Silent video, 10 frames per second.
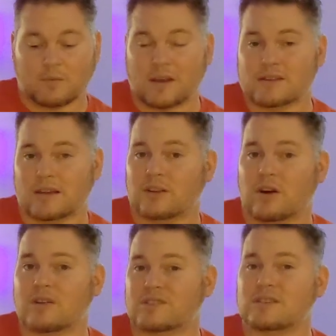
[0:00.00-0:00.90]
I'm not saying that
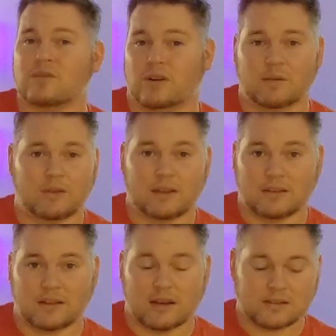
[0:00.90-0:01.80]
ours is going to be the
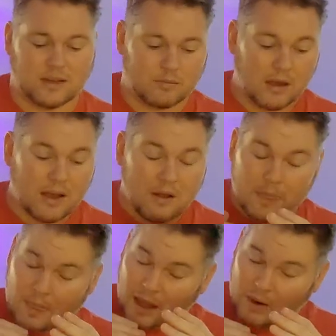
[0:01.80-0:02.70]
exact same.
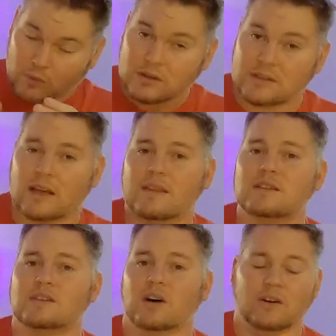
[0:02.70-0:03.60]
I will say
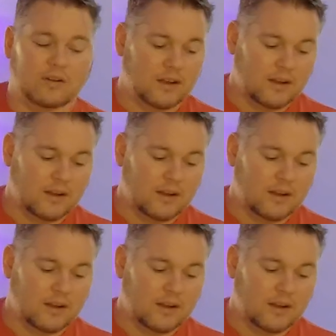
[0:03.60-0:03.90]
this though.